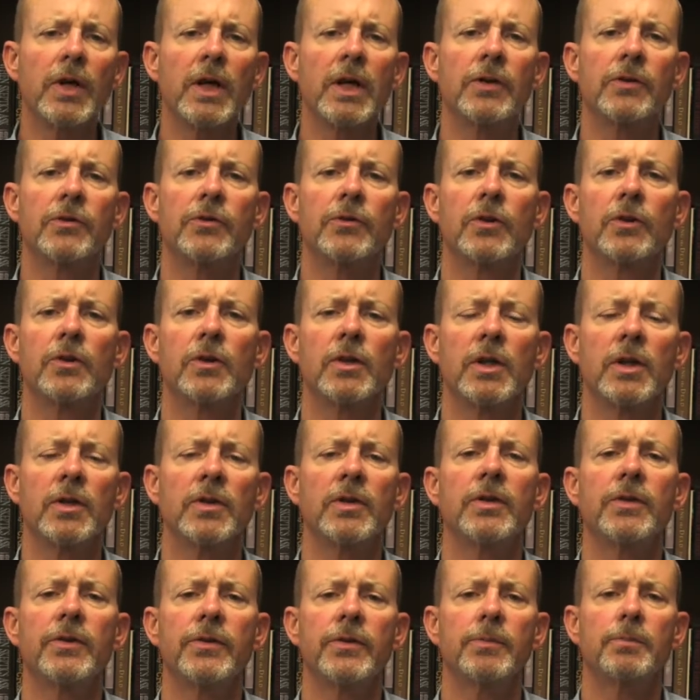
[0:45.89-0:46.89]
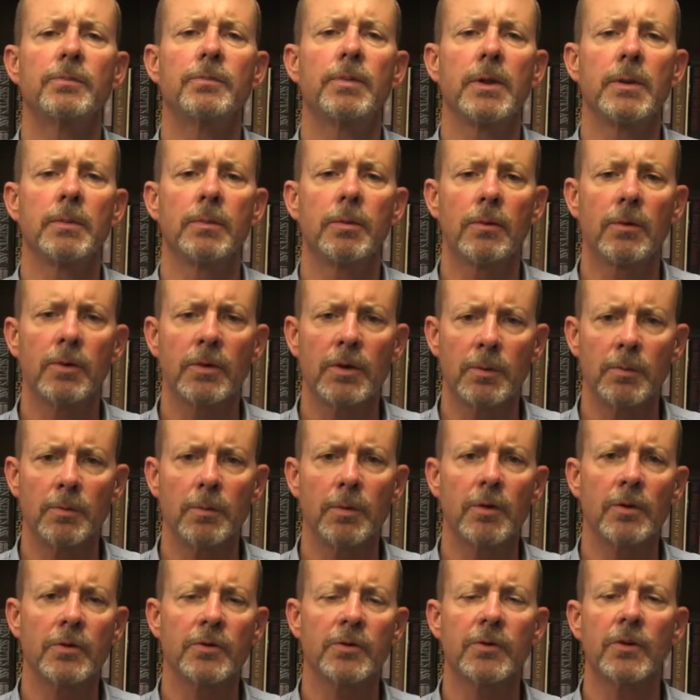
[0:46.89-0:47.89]
And so you get these people and you
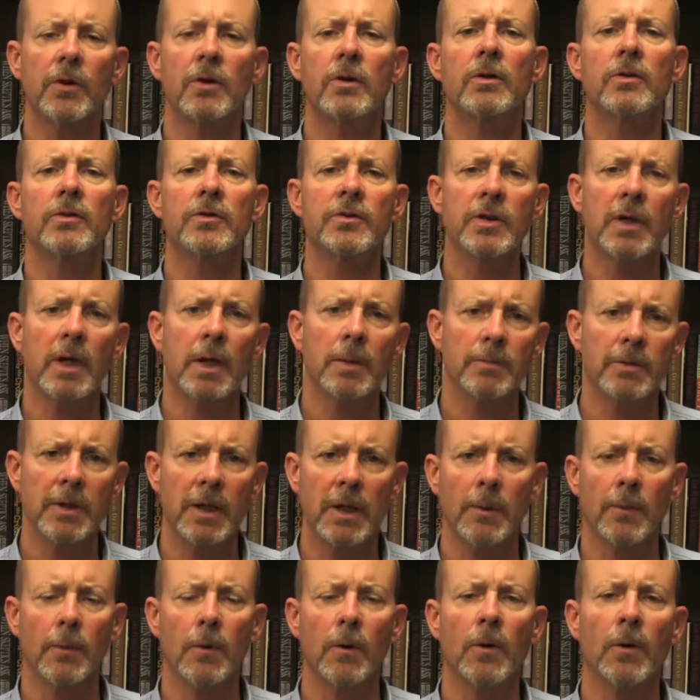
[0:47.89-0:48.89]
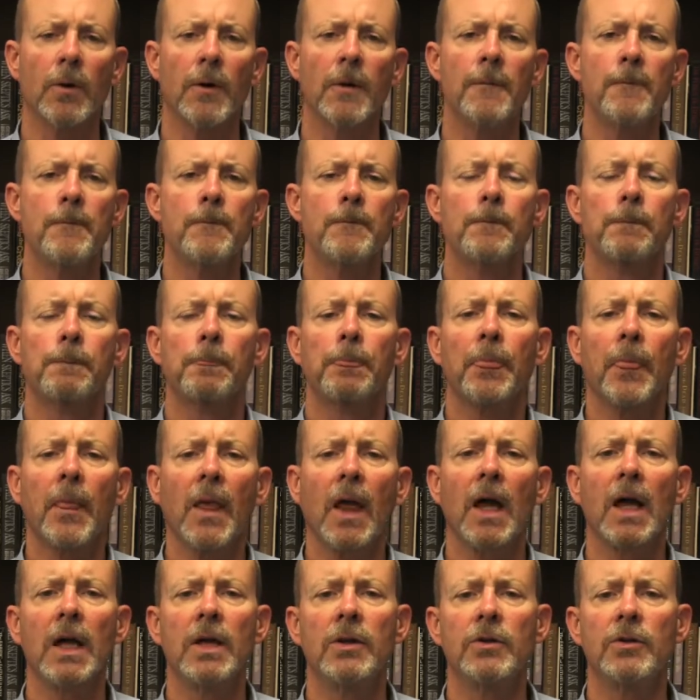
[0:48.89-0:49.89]
put a start and stop time on it.
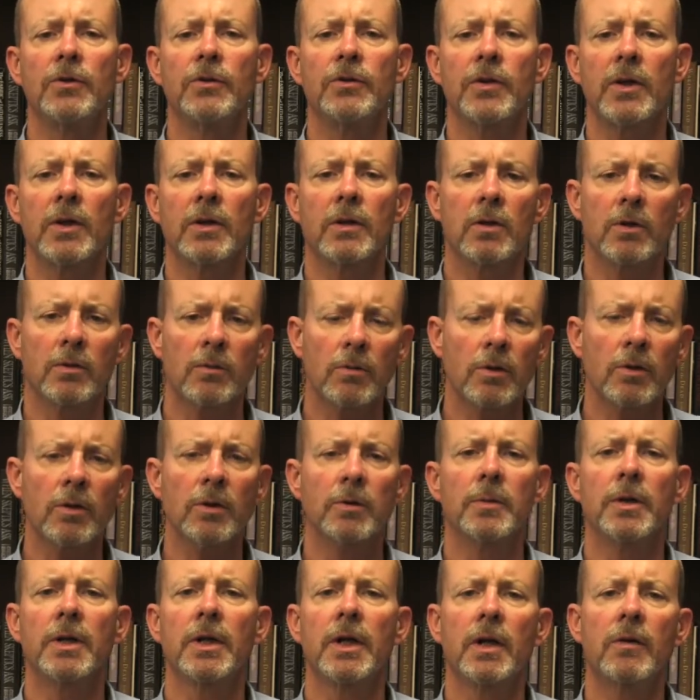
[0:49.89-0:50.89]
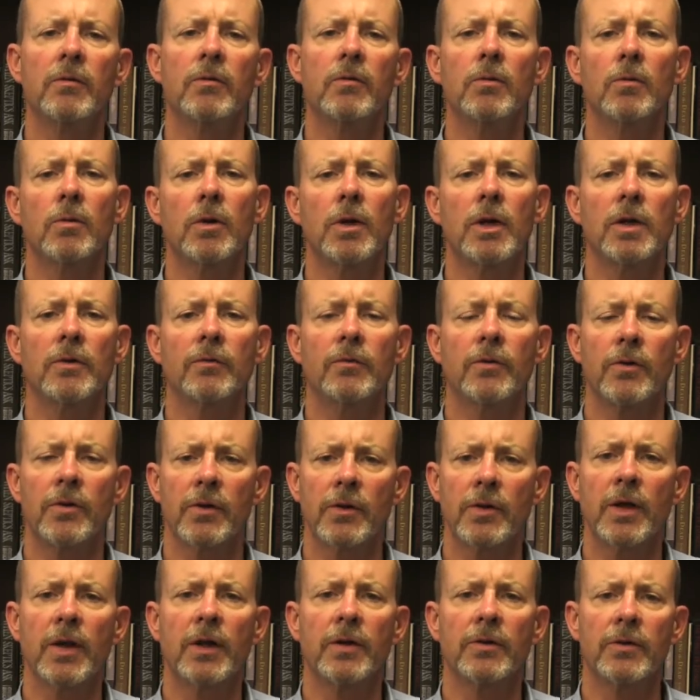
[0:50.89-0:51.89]
And you say, look, we're going to meet every week for the
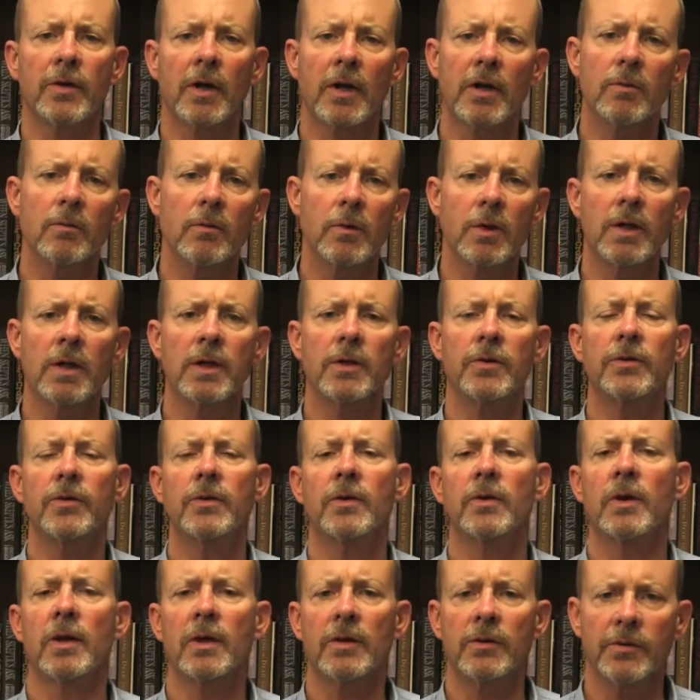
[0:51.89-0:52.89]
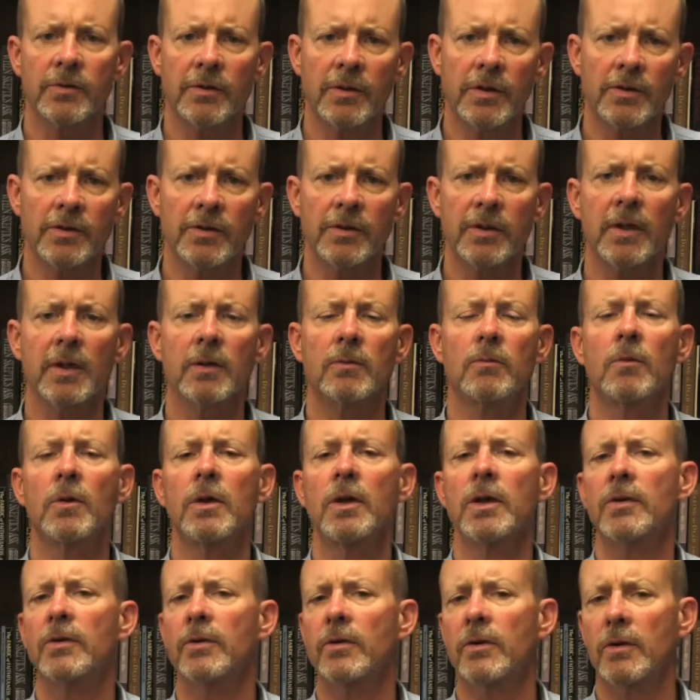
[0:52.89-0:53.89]
next 8 weeks, the next 16
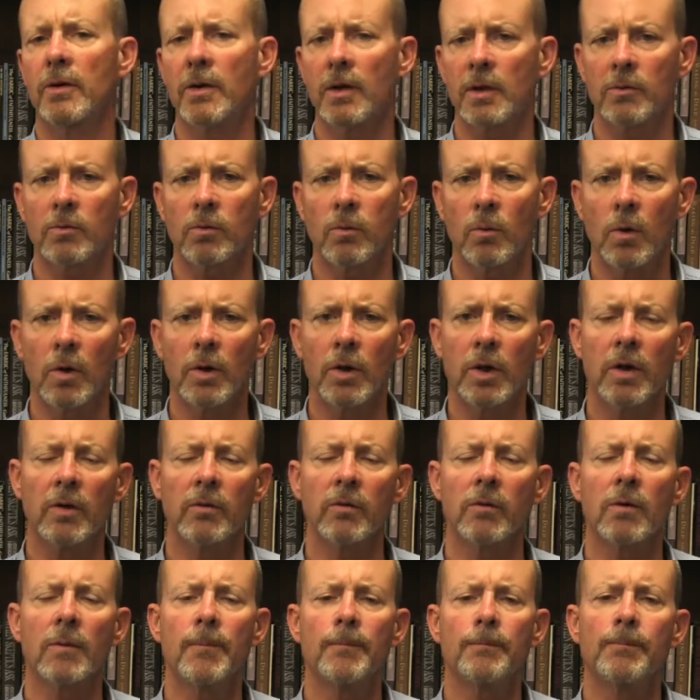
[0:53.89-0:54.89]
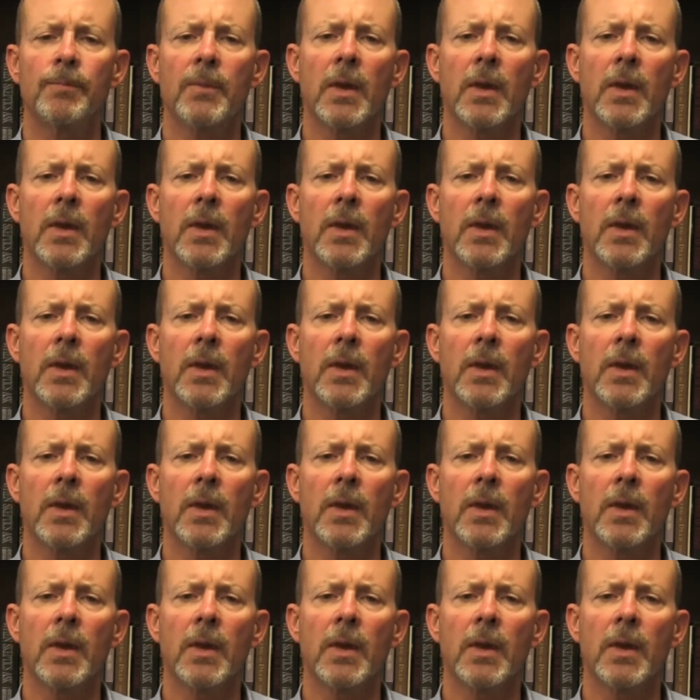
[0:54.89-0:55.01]
weeks, the next whatever.